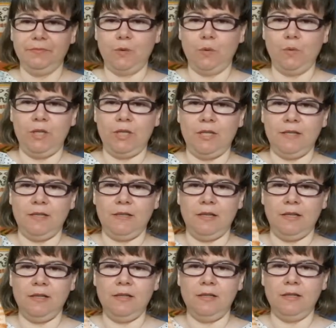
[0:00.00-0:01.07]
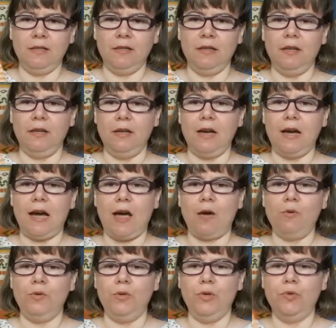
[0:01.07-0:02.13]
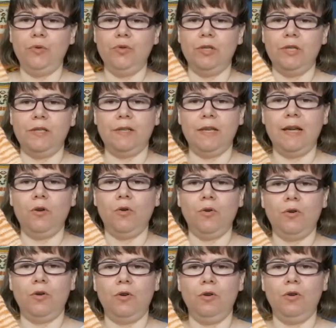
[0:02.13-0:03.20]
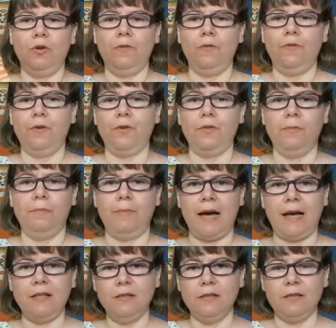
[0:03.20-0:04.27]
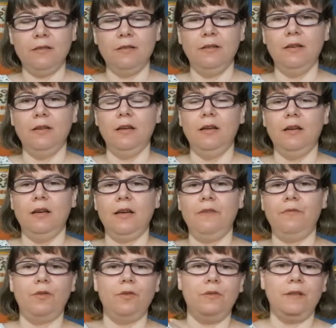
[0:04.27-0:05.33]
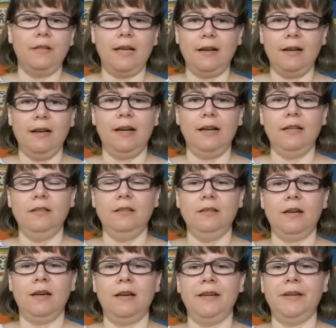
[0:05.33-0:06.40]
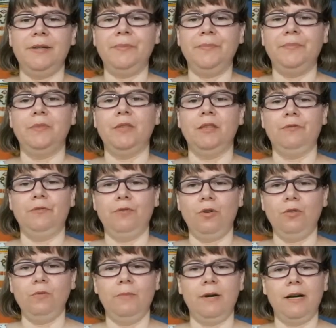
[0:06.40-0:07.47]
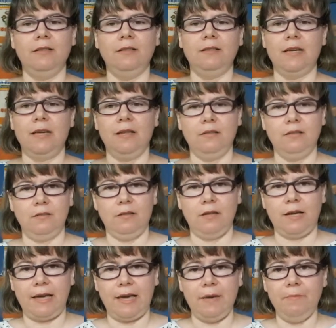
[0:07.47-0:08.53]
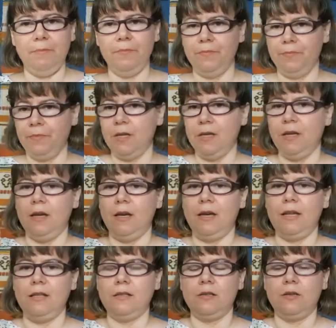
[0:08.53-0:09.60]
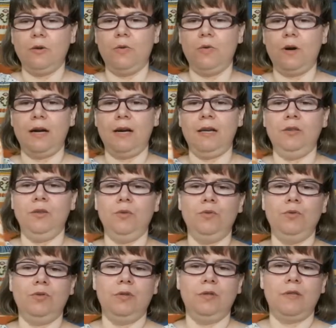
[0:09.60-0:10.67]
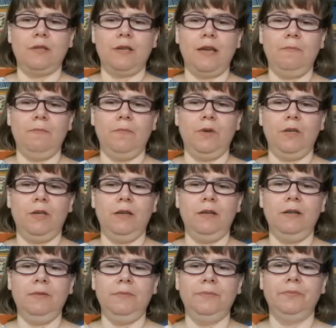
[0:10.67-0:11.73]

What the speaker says: which is this. I will use this yellow color for the bands, for the neckline, the front band and the hem. And so I use the same here.